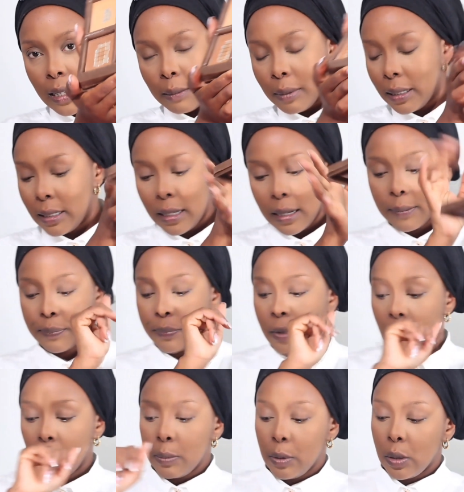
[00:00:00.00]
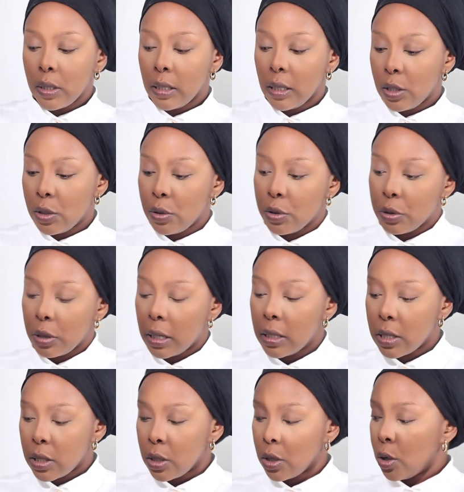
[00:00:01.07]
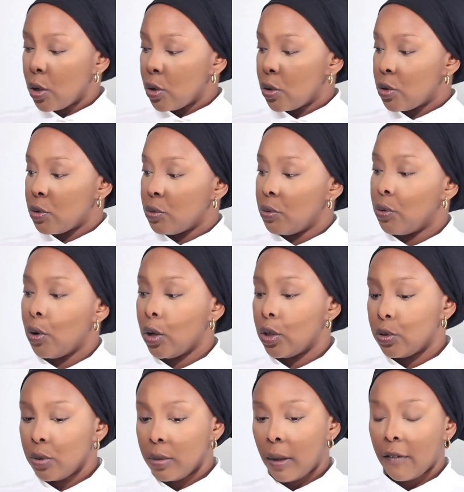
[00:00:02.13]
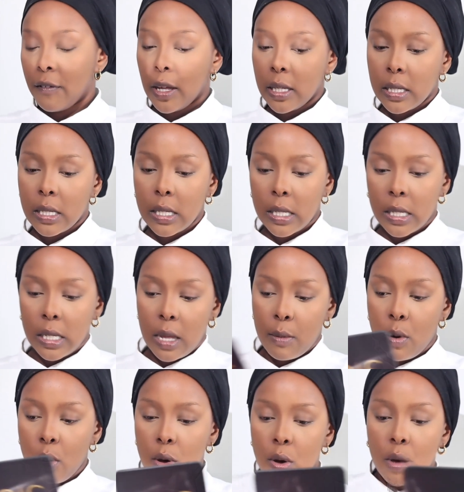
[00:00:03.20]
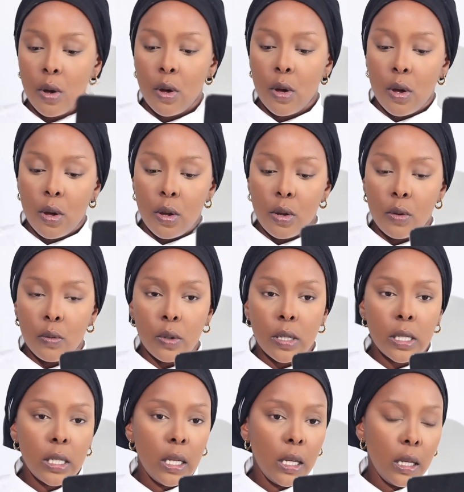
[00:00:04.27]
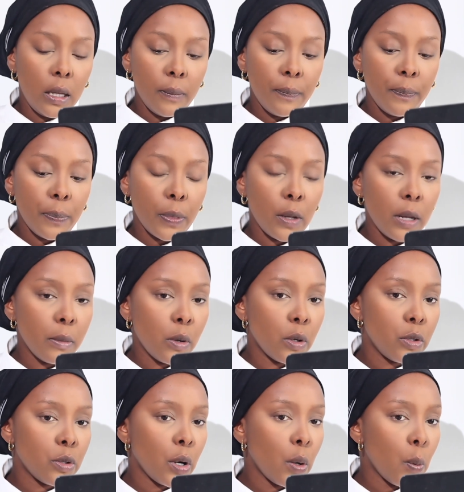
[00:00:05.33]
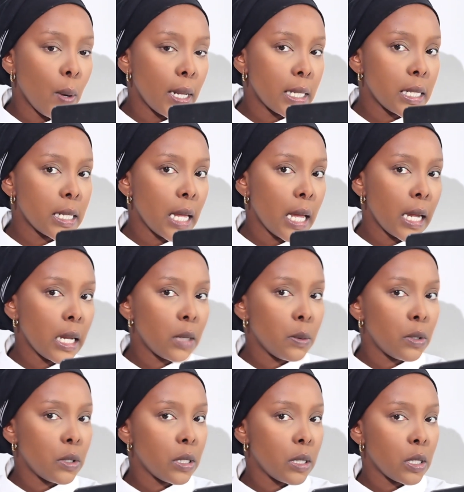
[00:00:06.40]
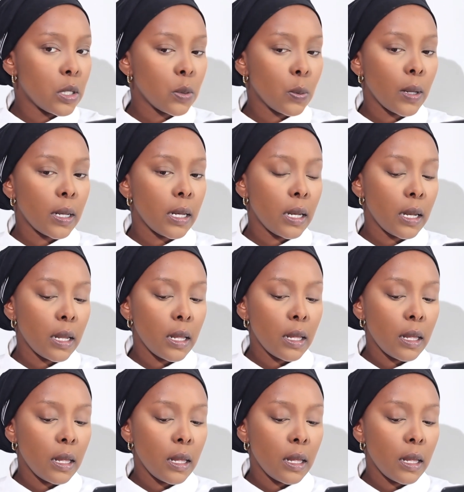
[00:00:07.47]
but yeah, I'll be using these two shades to contour my face. Yeah, you will see that I'm contouring one side, which is this one.